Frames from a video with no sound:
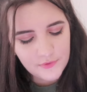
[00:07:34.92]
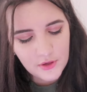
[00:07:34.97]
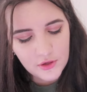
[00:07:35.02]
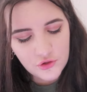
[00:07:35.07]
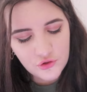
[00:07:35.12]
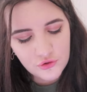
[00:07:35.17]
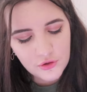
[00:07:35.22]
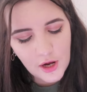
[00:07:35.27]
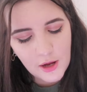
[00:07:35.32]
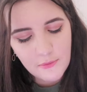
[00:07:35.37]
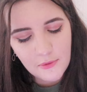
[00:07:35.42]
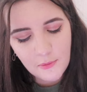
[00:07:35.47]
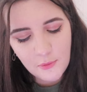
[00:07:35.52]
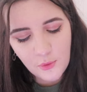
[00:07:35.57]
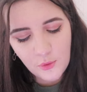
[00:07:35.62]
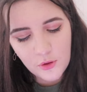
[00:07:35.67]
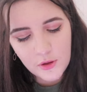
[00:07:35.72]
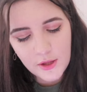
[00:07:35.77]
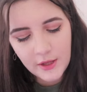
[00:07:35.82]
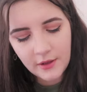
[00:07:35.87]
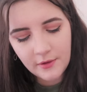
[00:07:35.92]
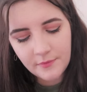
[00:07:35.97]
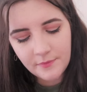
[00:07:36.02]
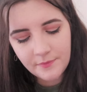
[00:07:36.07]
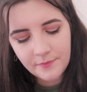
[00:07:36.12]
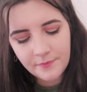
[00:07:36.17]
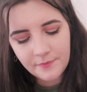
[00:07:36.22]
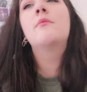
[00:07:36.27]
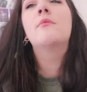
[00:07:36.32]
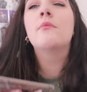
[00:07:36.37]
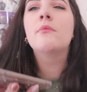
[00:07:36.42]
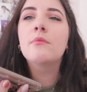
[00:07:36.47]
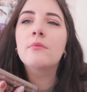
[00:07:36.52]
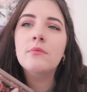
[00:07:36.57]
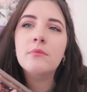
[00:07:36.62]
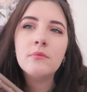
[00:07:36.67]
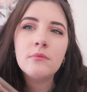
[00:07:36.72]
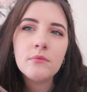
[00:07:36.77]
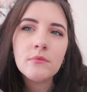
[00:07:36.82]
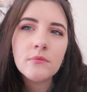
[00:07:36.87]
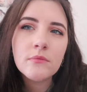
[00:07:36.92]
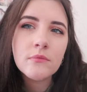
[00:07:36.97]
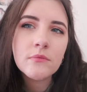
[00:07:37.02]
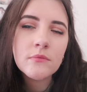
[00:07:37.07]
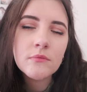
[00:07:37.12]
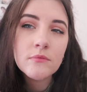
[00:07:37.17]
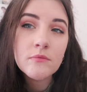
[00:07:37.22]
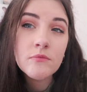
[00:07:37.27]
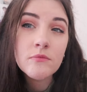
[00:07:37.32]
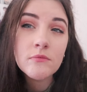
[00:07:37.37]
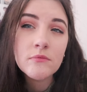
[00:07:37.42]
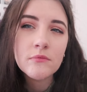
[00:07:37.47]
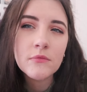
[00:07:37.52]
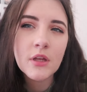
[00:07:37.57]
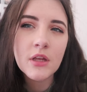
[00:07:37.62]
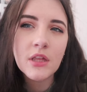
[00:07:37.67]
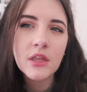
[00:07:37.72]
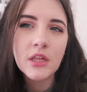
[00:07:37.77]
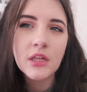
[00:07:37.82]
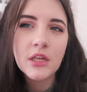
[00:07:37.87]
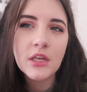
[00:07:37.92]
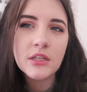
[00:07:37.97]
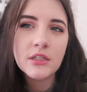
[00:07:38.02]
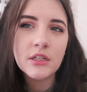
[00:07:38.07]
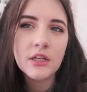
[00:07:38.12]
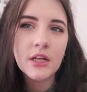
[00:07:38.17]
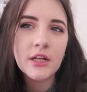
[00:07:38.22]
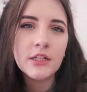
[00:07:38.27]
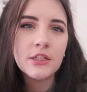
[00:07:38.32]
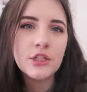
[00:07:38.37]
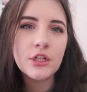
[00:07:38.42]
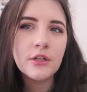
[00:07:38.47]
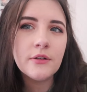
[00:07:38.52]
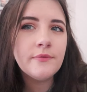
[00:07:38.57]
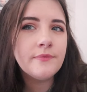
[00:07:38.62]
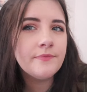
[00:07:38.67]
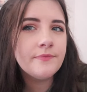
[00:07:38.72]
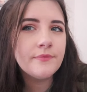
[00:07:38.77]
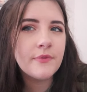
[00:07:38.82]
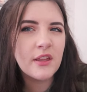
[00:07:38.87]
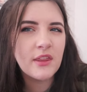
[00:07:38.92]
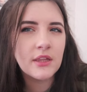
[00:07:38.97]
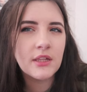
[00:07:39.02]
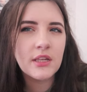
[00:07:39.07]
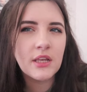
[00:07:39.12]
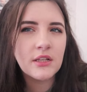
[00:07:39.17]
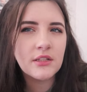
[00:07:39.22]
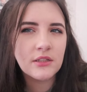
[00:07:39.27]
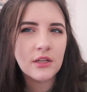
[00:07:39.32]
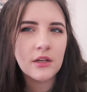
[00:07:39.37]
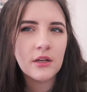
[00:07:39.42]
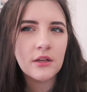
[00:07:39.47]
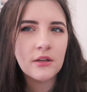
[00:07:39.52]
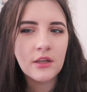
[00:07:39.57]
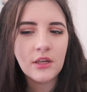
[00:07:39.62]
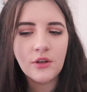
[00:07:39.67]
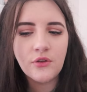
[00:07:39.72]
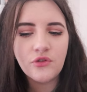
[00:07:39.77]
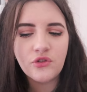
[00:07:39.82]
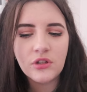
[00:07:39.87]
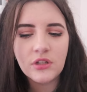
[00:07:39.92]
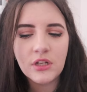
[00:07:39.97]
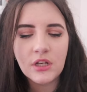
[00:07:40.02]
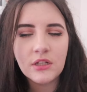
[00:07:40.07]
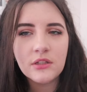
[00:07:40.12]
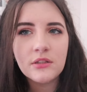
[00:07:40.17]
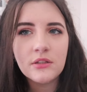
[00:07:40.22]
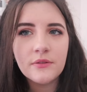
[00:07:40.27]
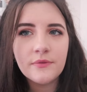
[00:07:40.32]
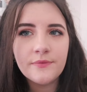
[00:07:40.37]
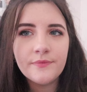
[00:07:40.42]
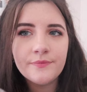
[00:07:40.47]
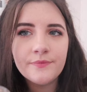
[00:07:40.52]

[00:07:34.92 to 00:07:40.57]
Let's try Papuli. I think he's gonna answer. I think he's gonna, he usually does.